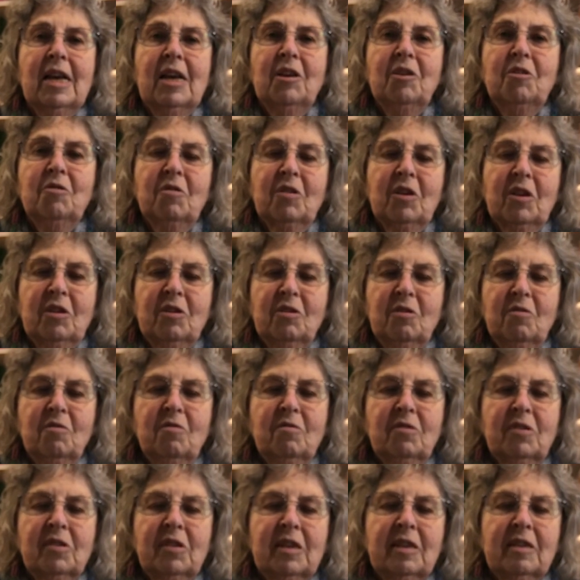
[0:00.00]
you can
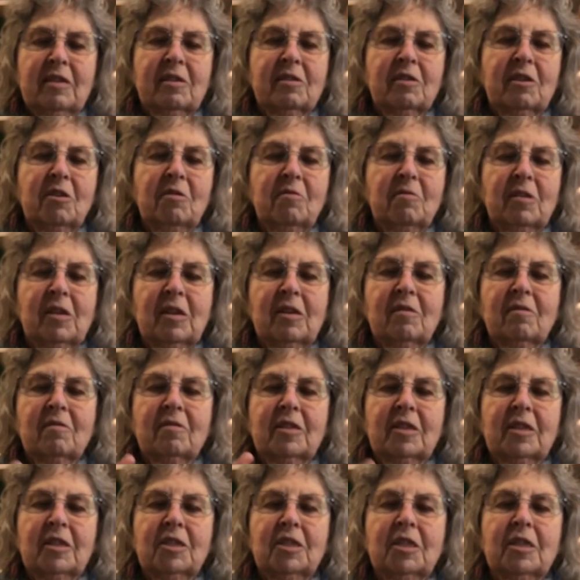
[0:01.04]
use these cute little
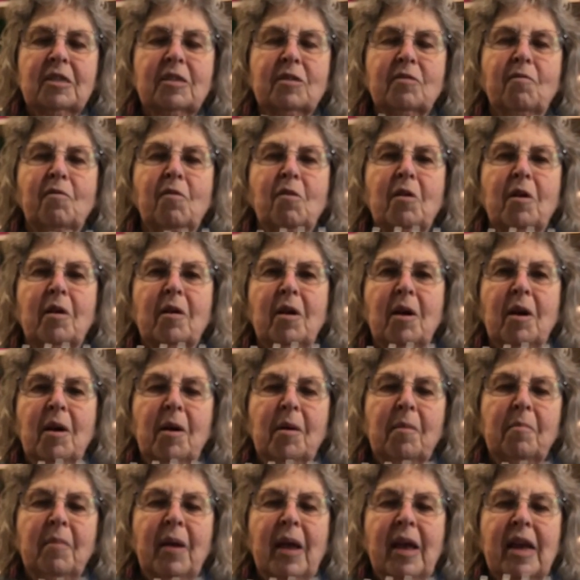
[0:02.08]
dishes for
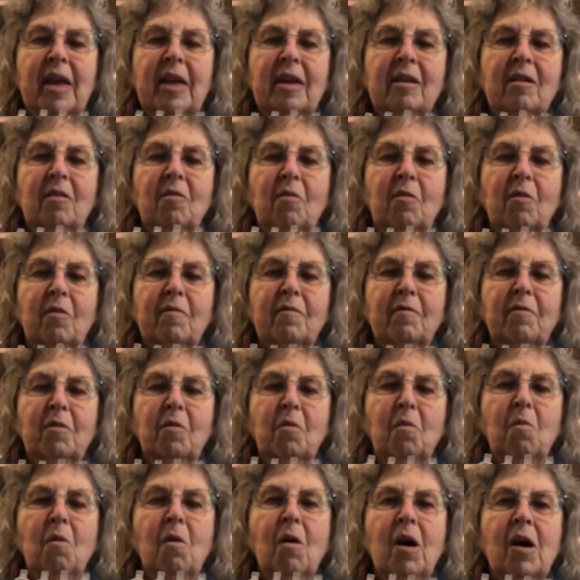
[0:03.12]
paint or for
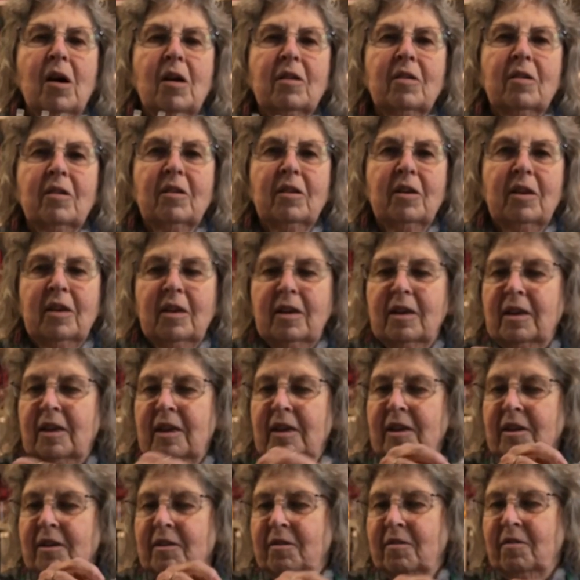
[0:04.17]
water
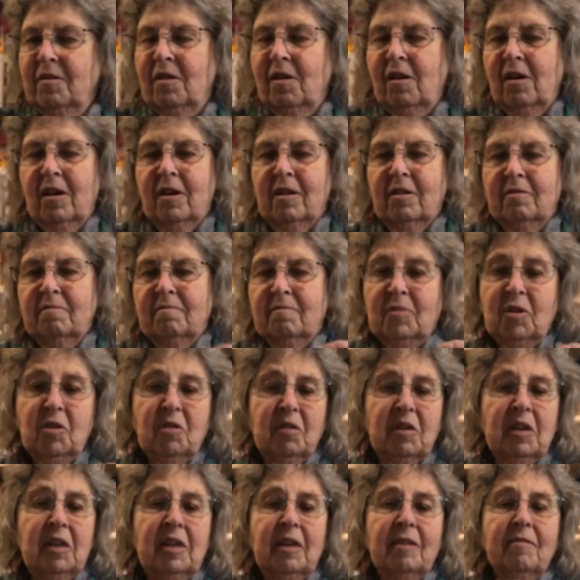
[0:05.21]
in your art. You
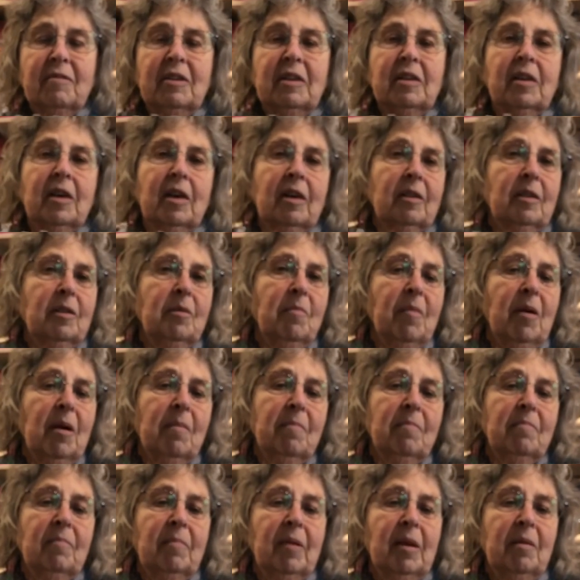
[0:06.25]
can even cut them
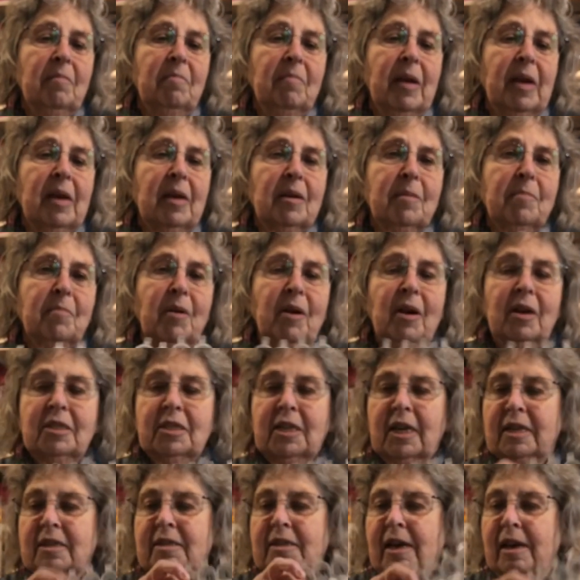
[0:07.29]
up and make
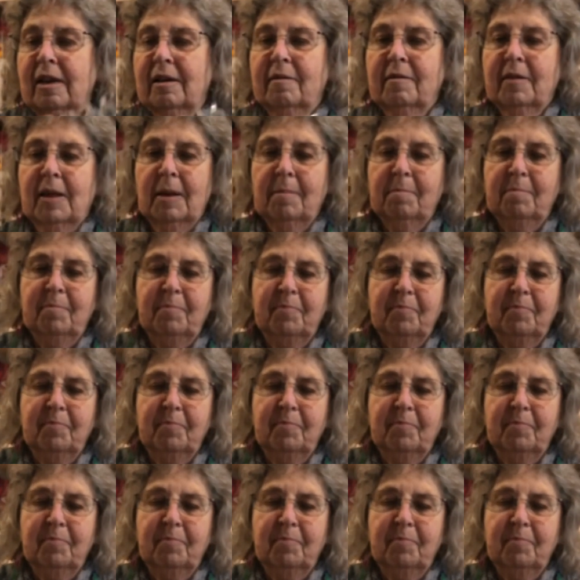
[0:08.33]
projects out of them.